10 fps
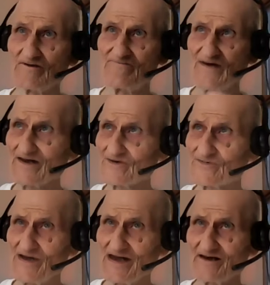That is
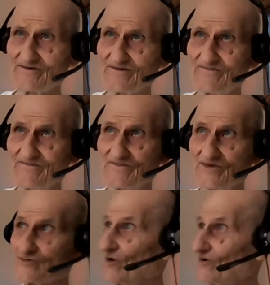bad.
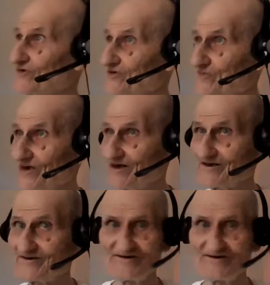Salt is bad.